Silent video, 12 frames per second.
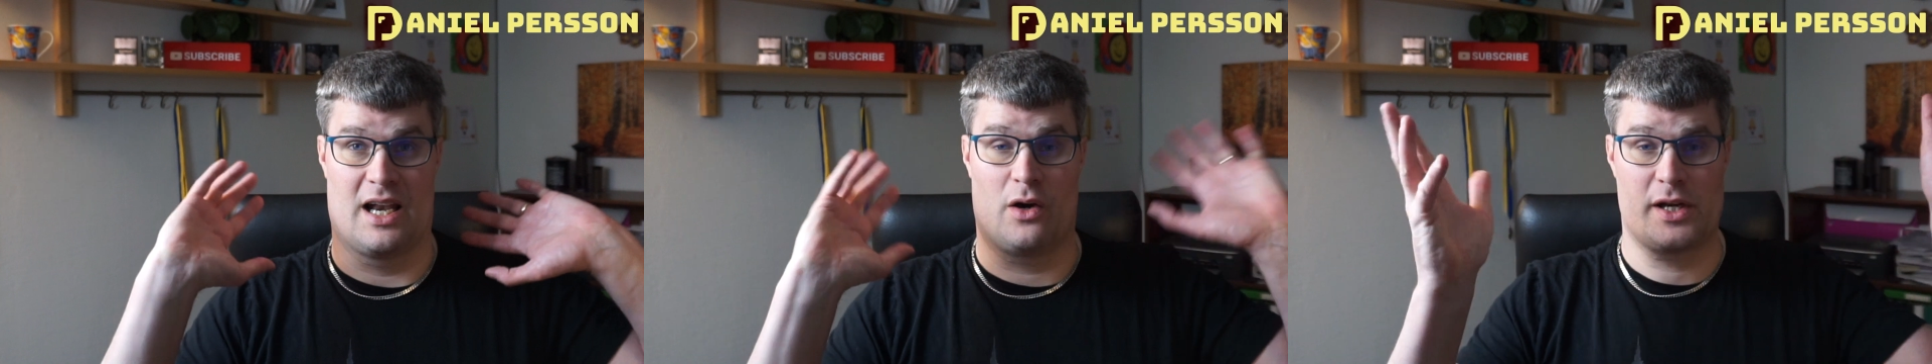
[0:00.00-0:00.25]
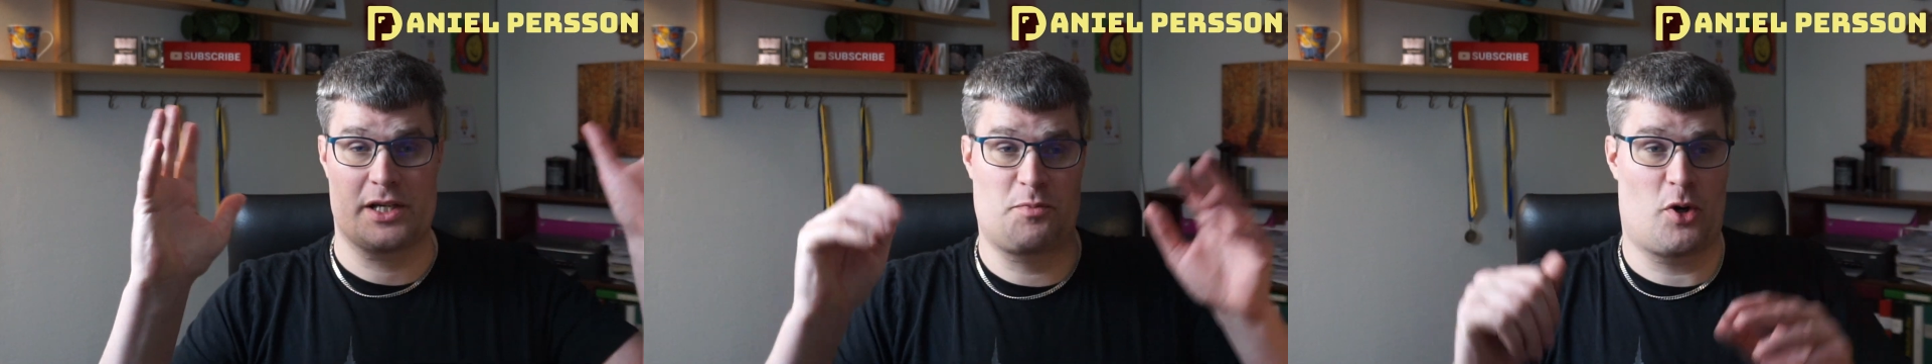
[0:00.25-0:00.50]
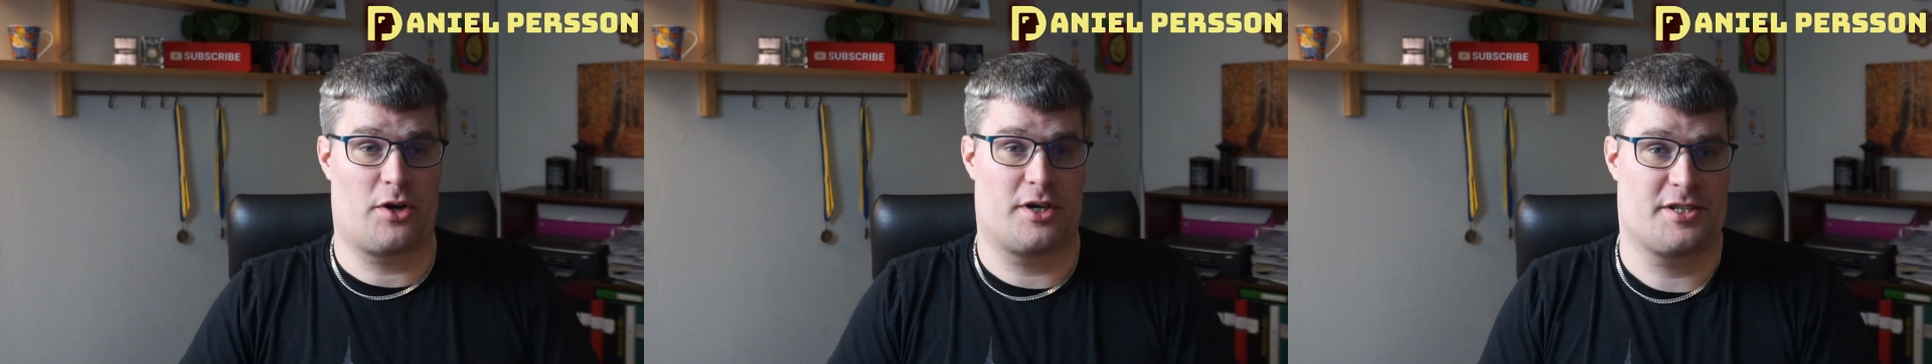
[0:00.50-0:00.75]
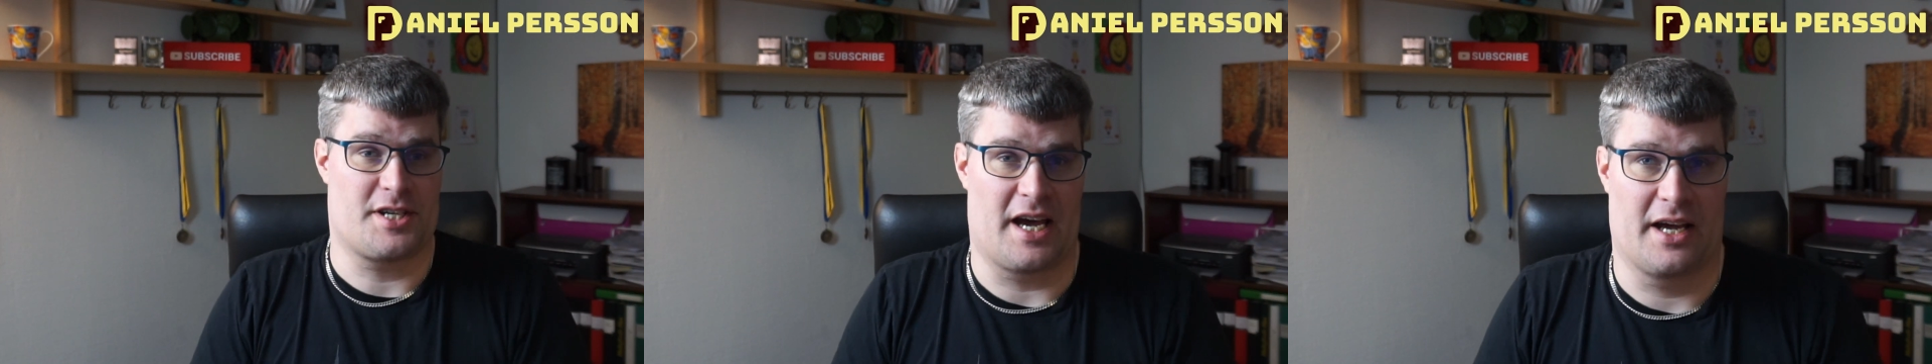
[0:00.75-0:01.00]
Hello
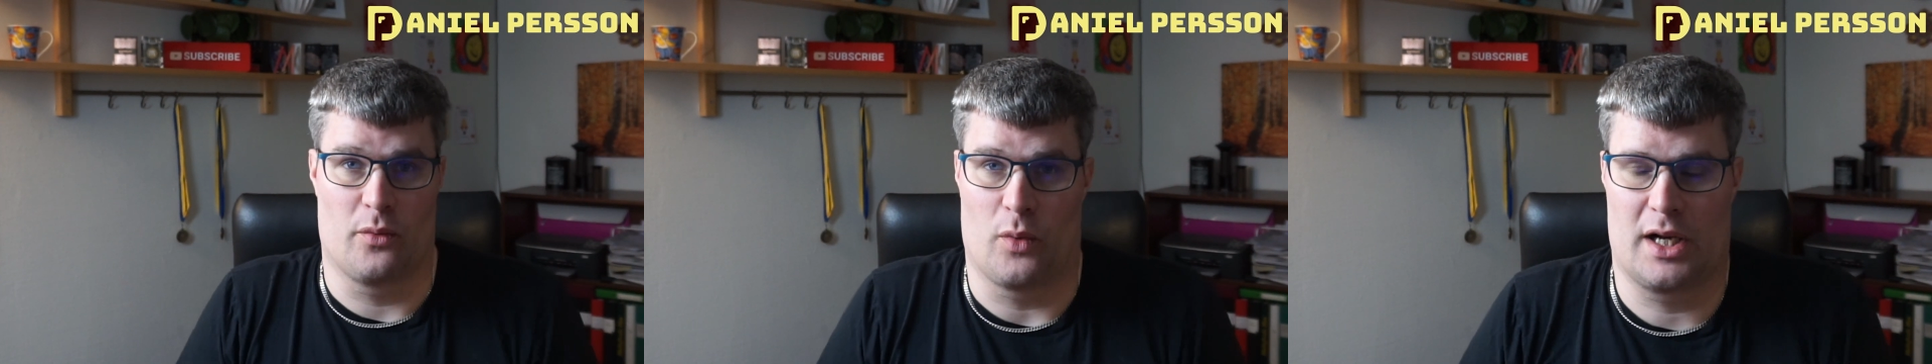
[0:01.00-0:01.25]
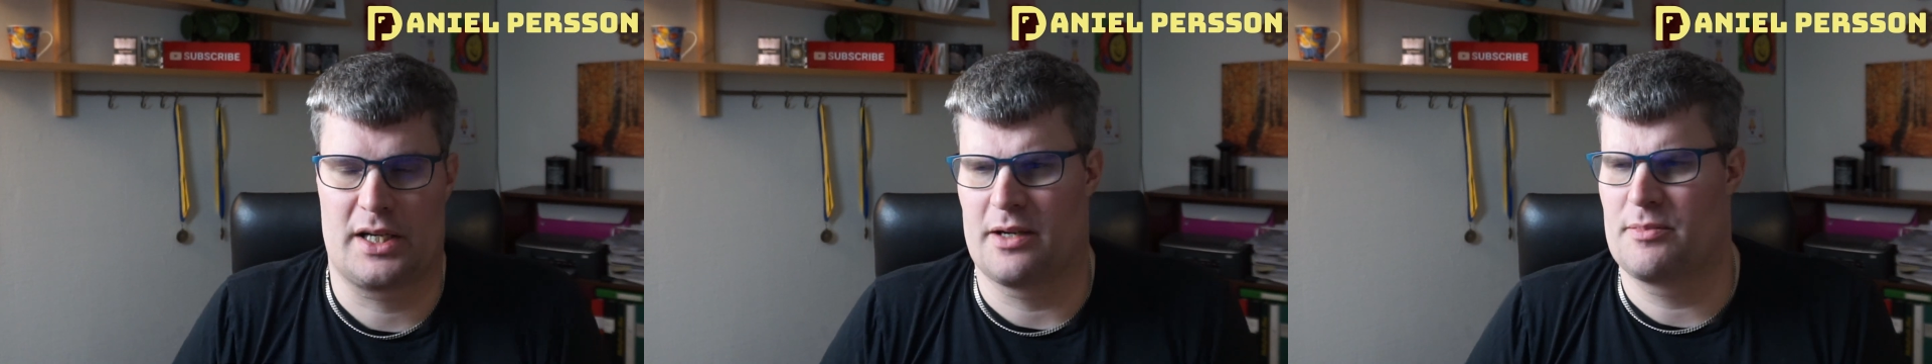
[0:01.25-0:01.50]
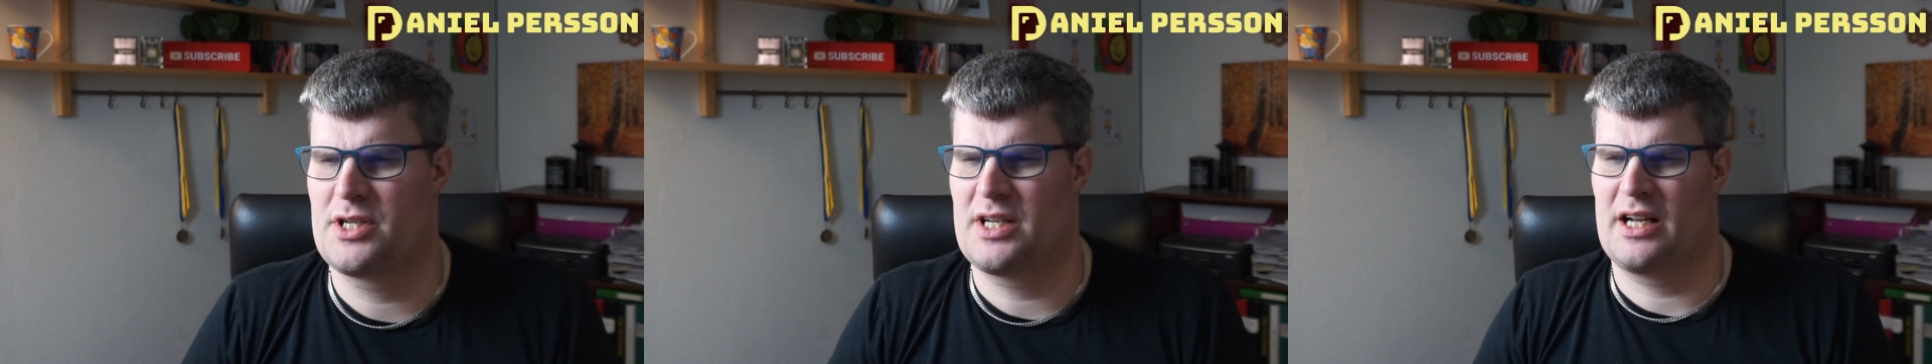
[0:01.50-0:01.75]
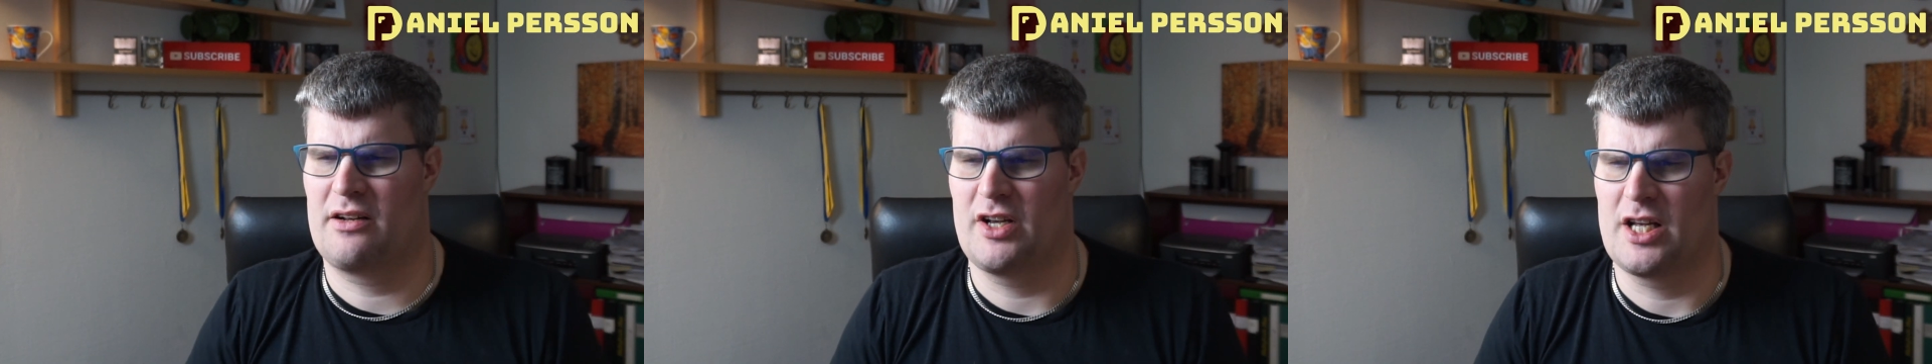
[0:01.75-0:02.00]
explorers and welcome to
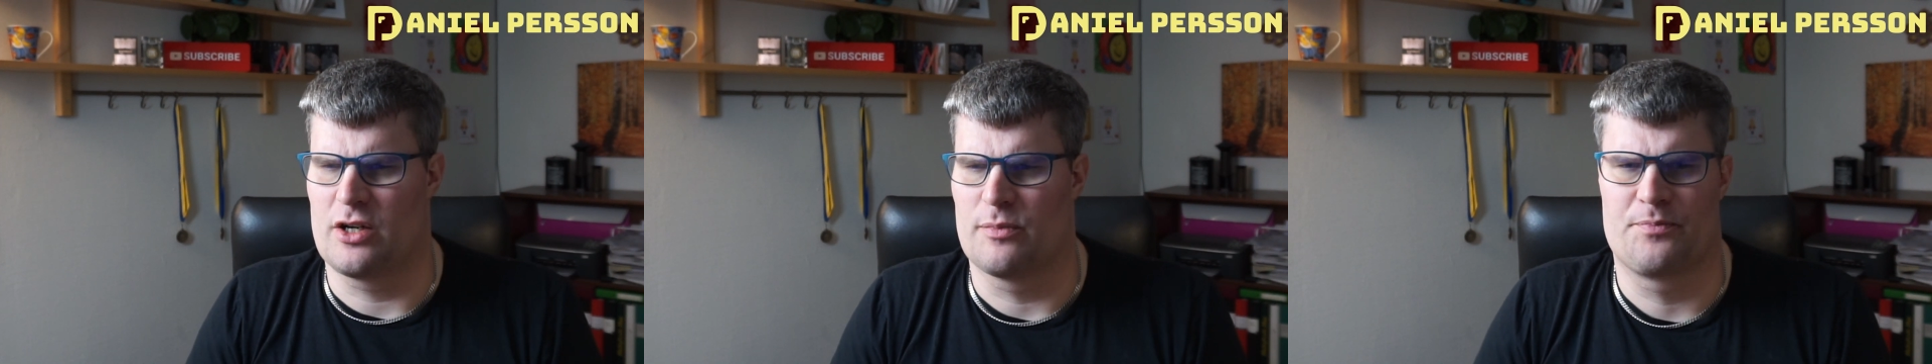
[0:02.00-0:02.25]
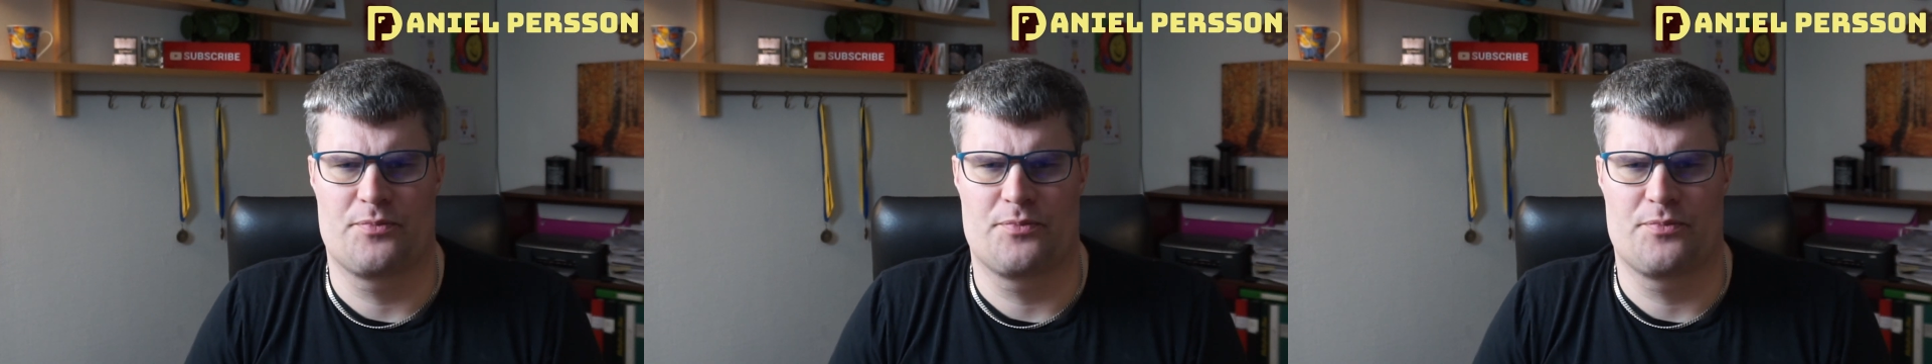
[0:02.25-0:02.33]
another video.